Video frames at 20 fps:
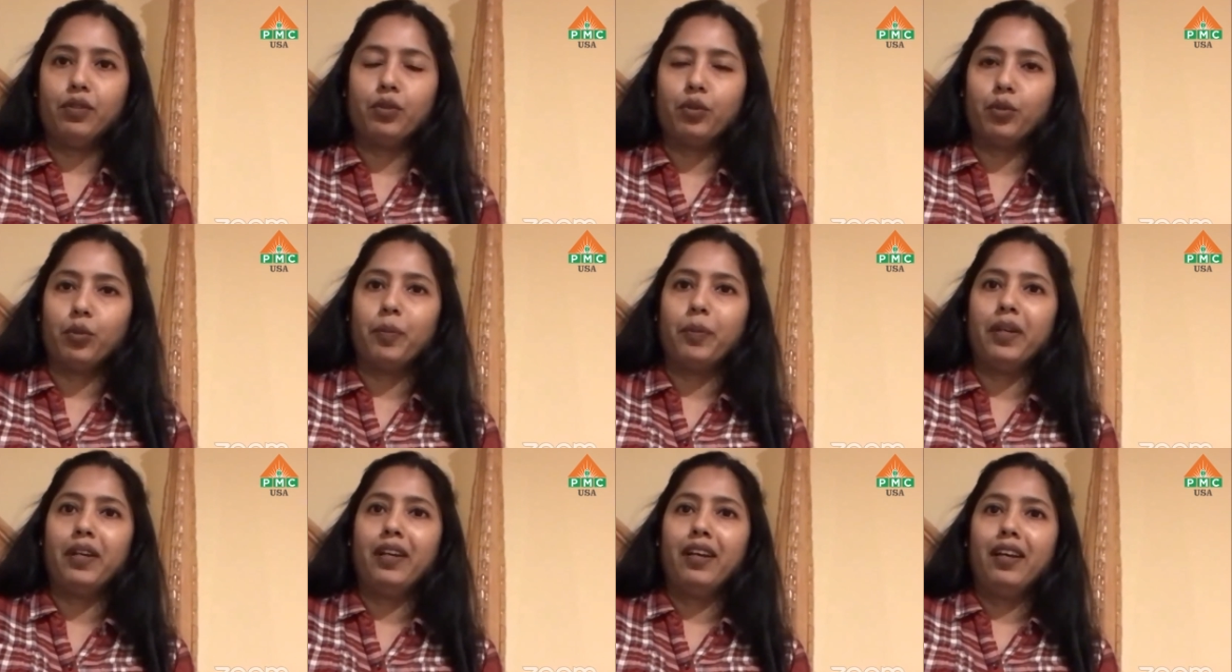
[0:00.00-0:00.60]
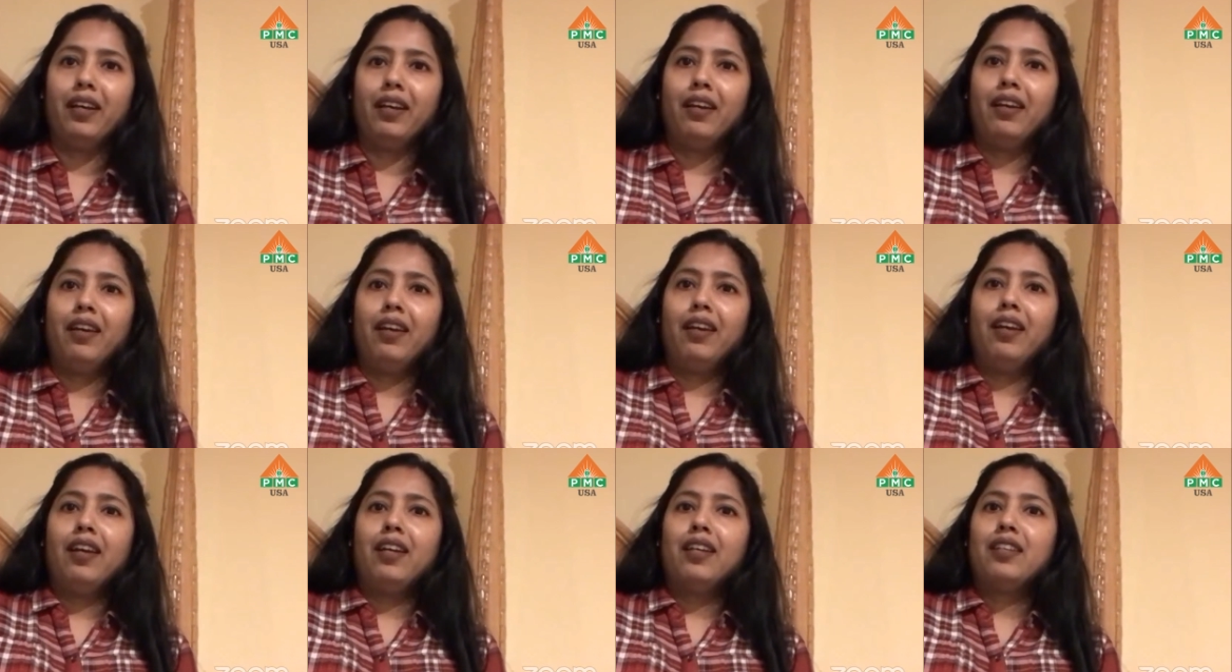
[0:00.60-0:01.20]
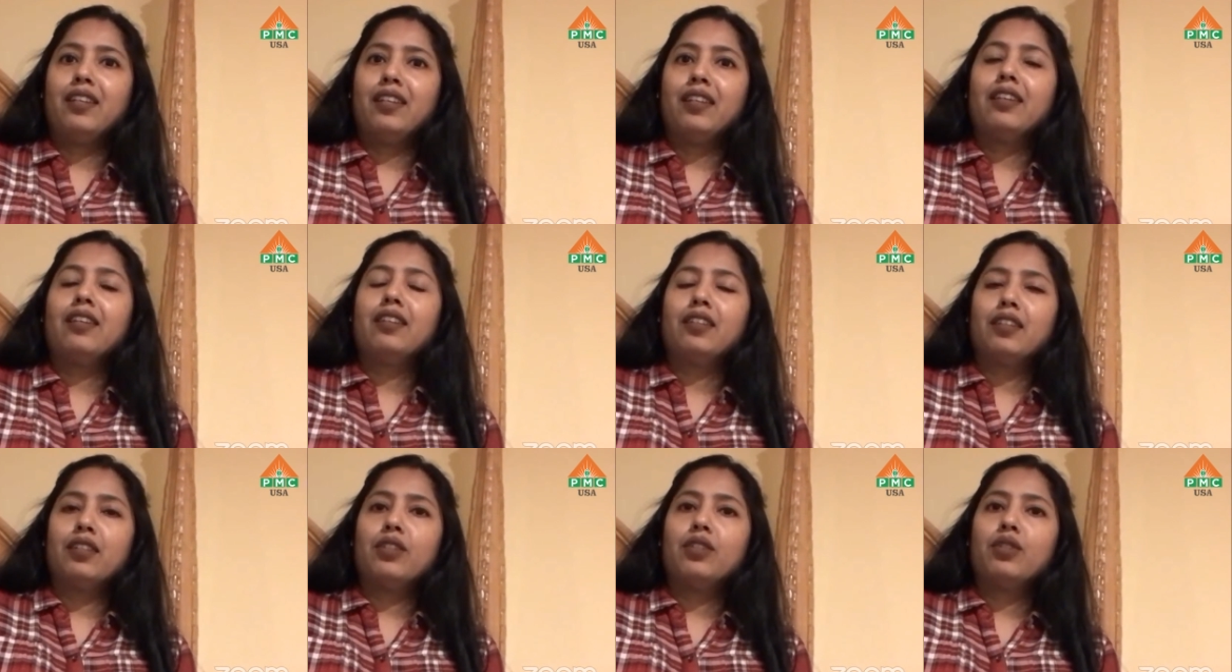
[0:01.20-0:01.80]
group.
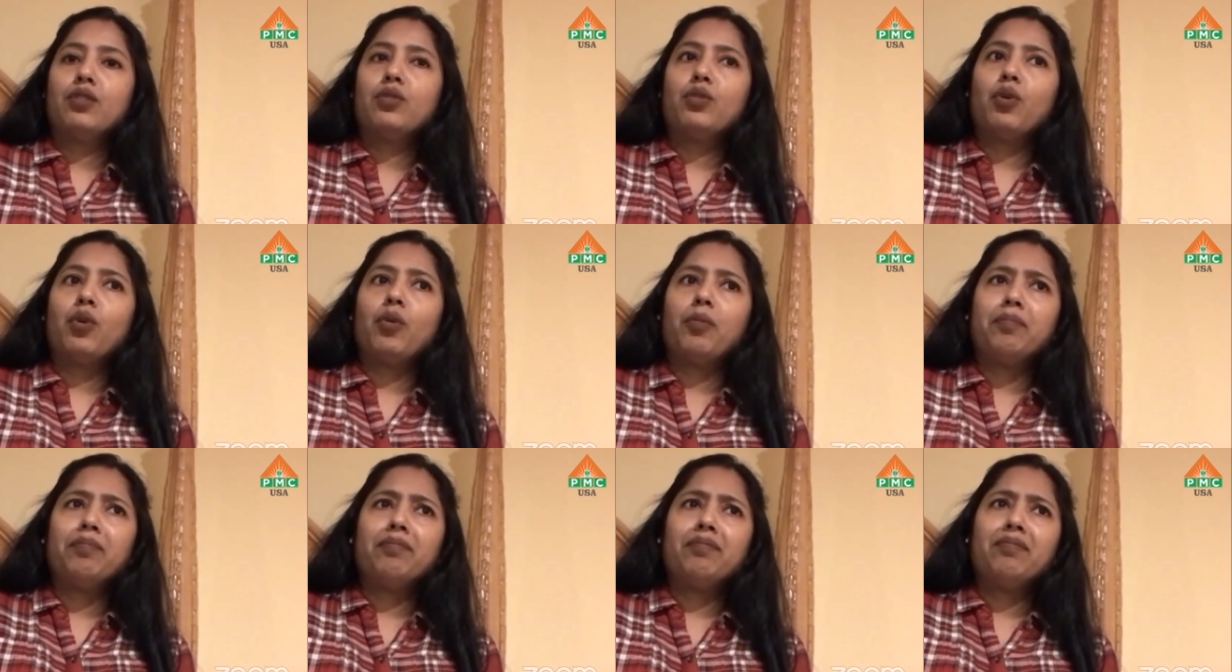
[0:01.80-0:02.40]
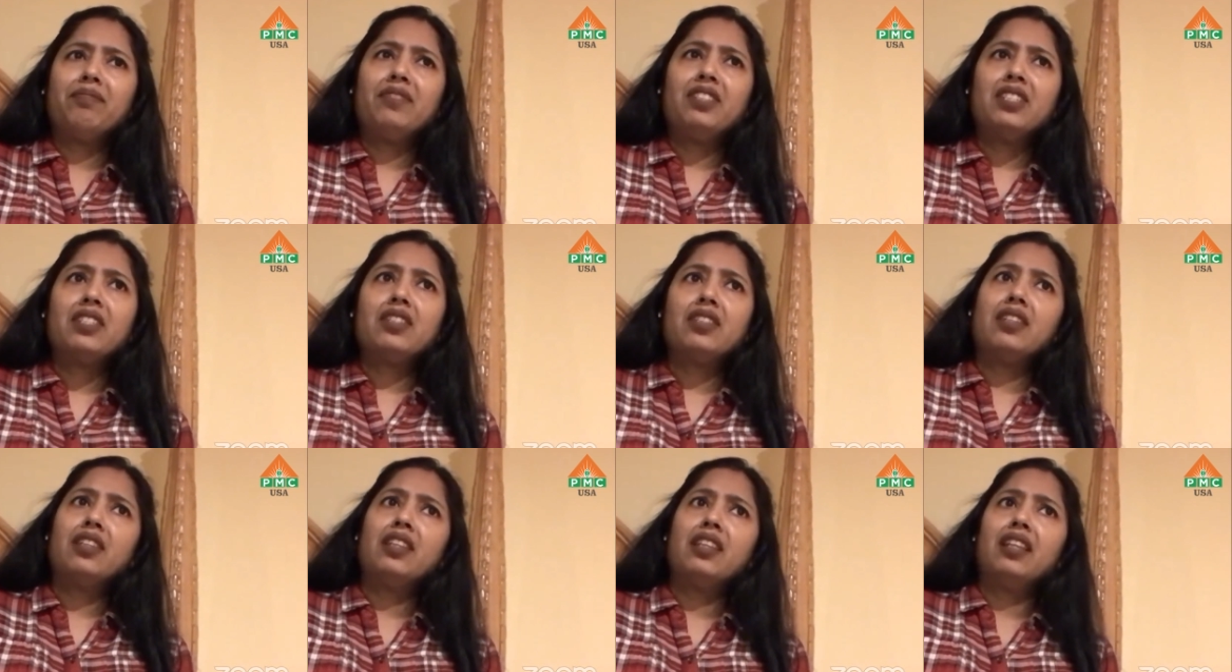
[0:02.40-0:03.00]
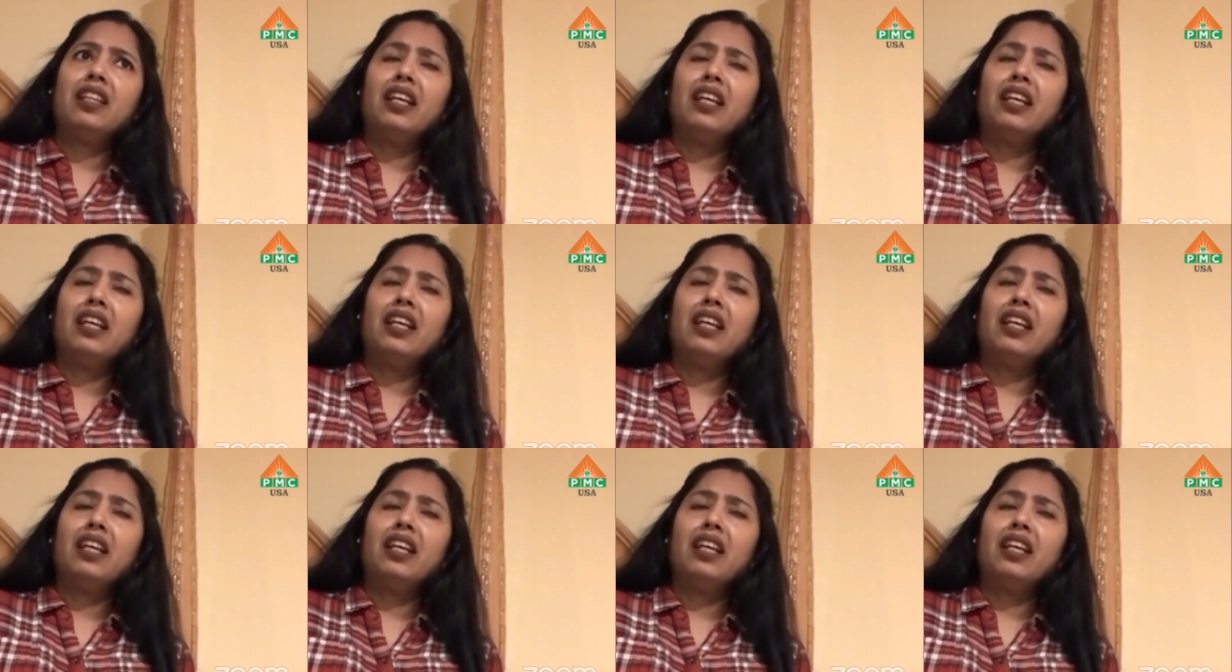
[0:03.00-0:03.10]
So just,